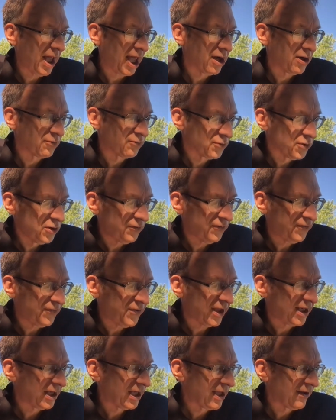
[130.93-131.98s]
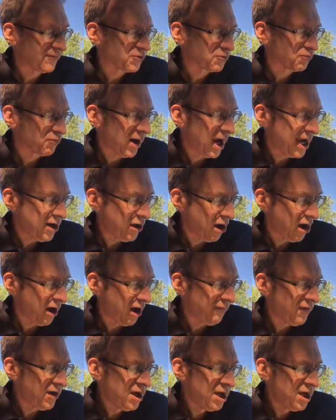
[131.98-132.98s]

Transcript: and a roof that lifts right off